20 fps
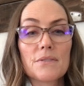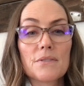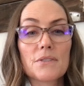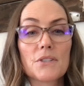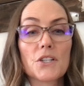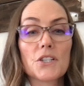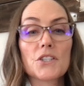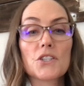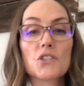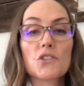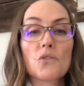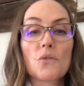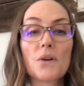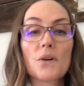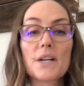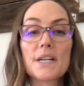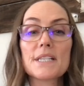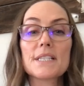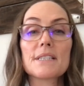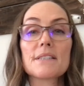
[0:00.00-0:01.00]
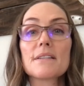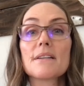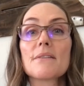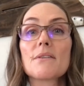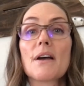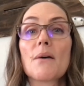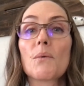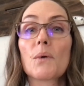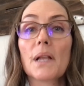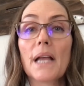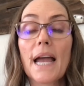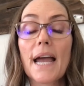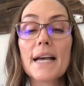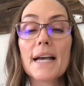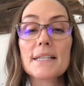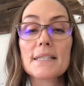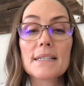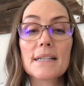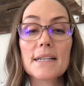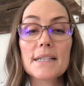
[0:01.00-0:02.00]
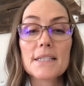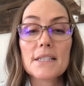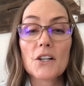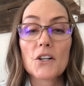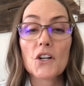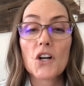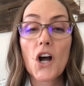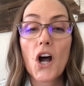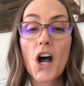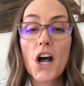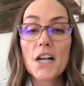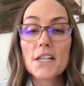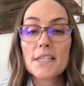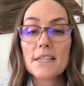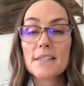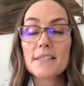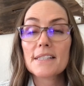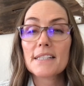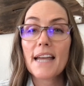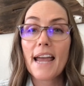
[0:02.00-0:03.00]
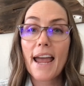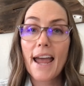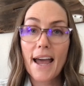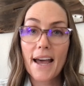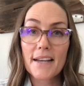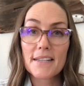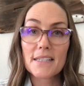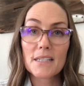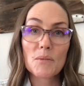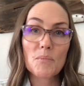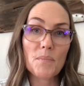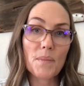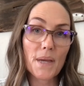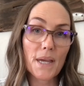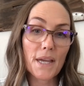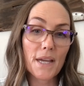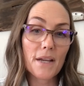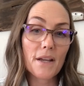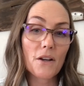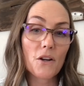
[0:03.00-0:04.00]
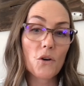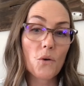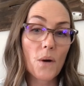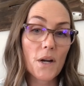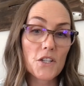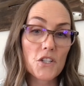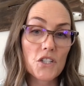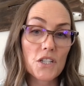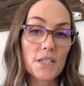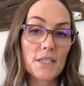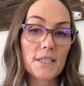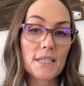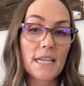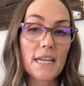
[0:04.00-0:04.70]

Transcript: good stories will ask us or cause us to ask big questions,